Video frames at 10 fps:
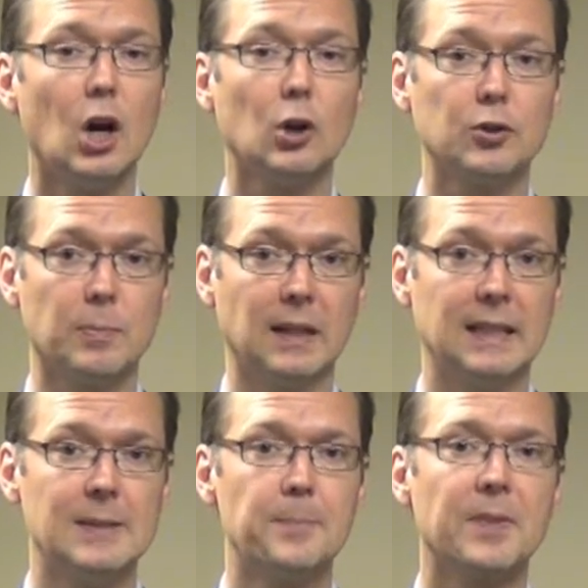
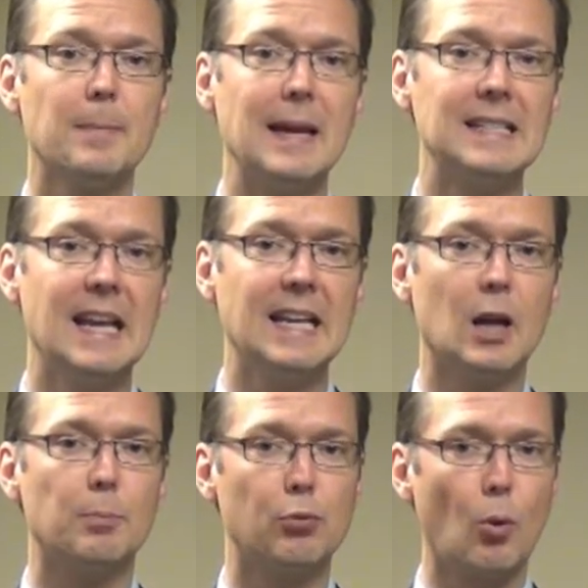Ultimately,
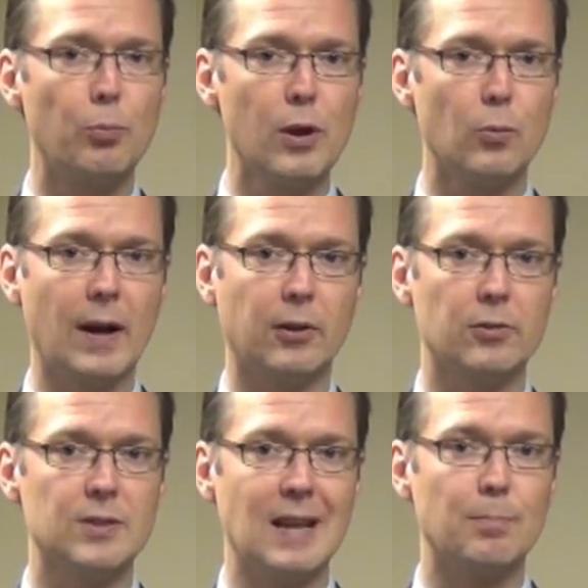maintaining appropriate
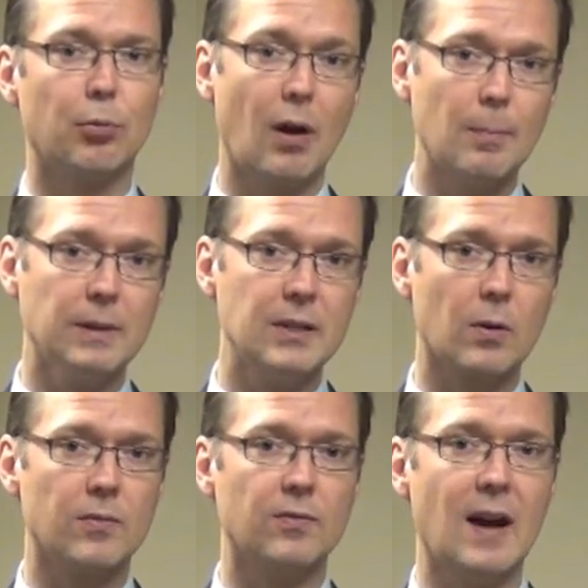records and promptly
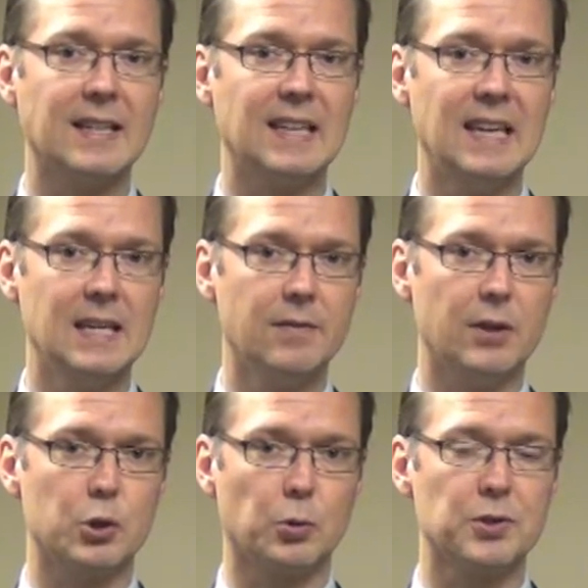notifying key
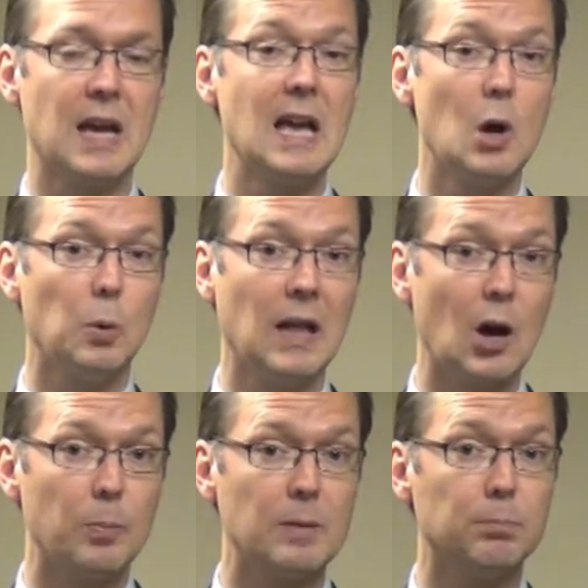individuals will
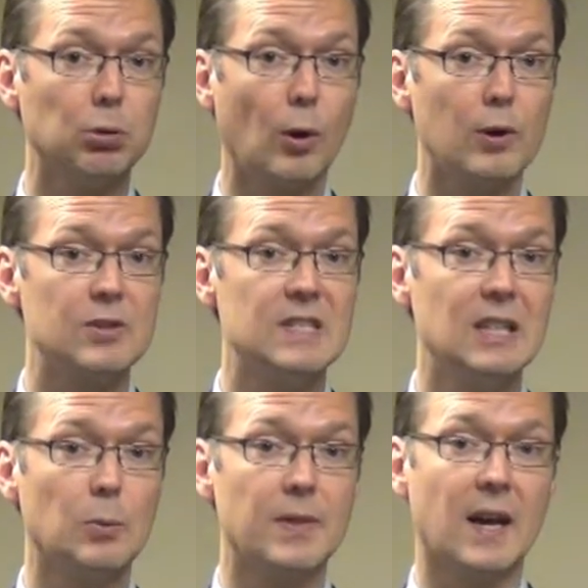help employers
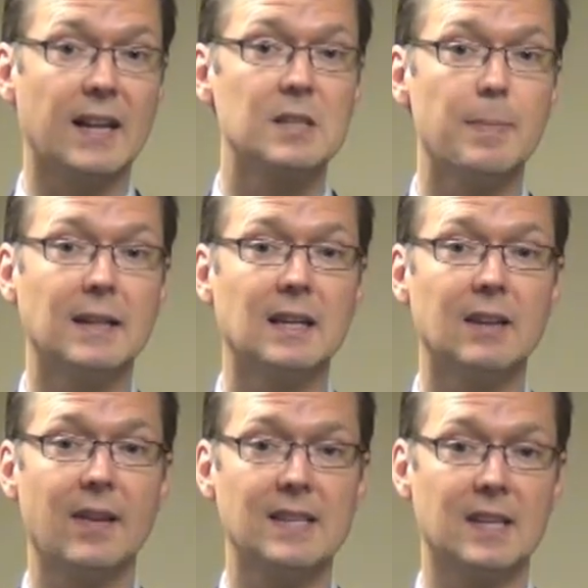deal with unexpected
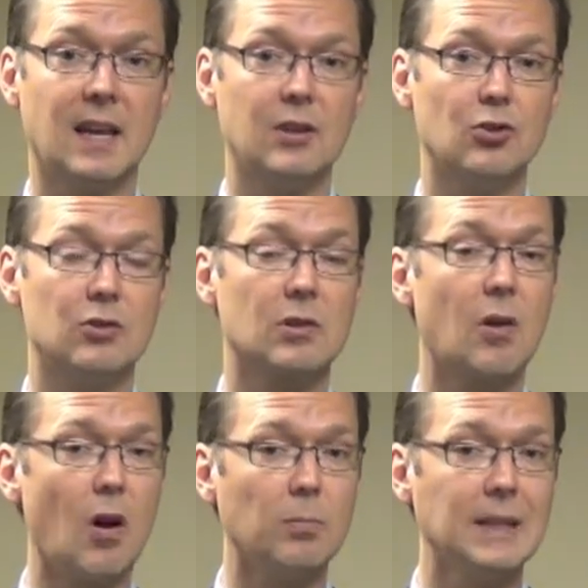investigations
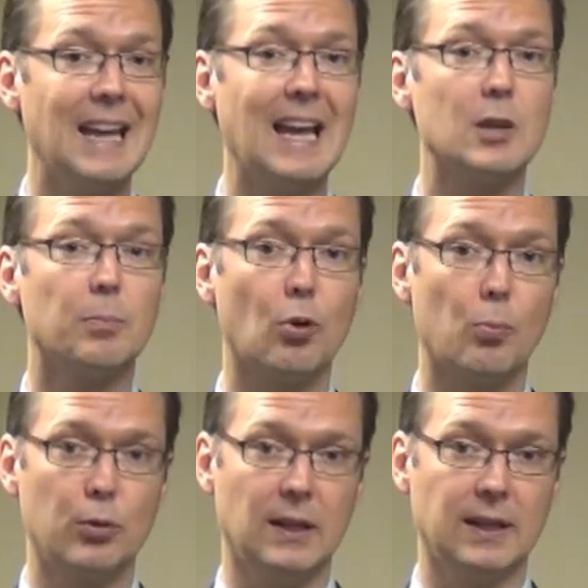calmly and
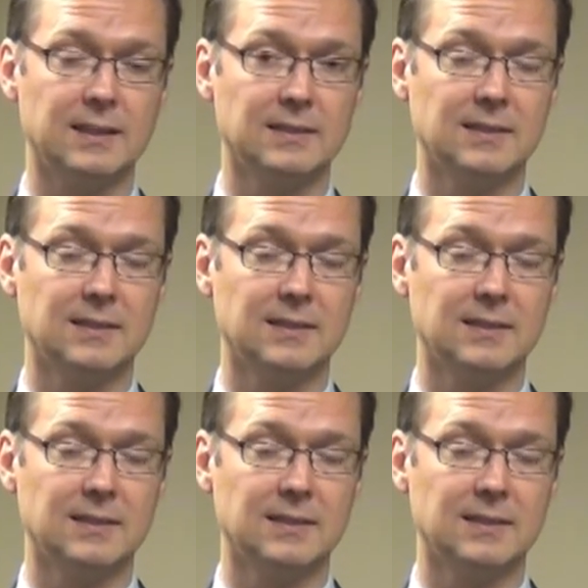appropriately.